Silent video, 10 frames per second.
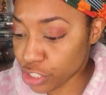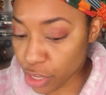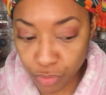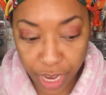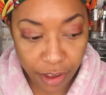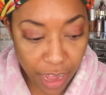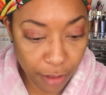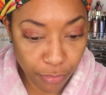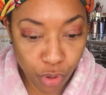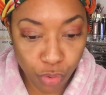so now
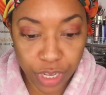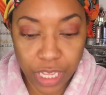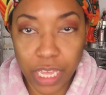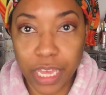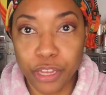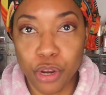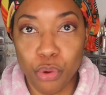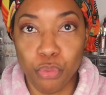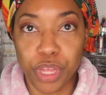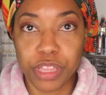I'm going
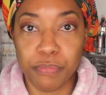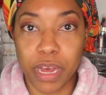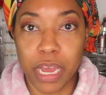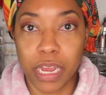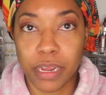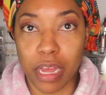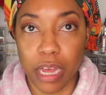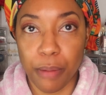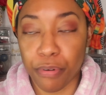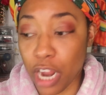in with my
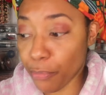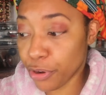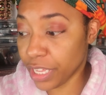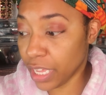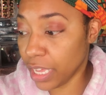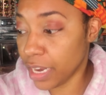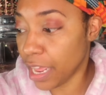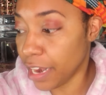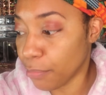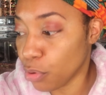primer again,
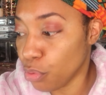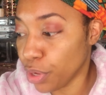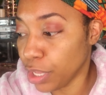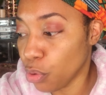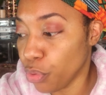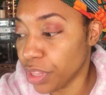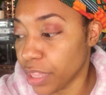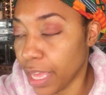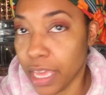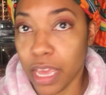and I'm going
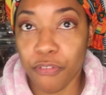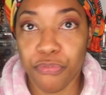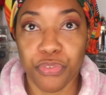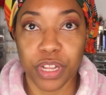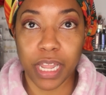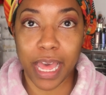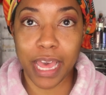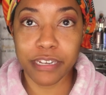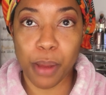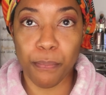with a
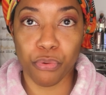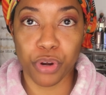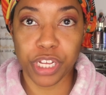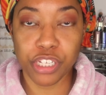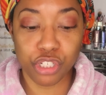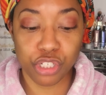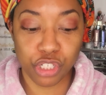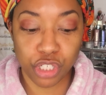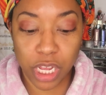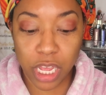flat brush.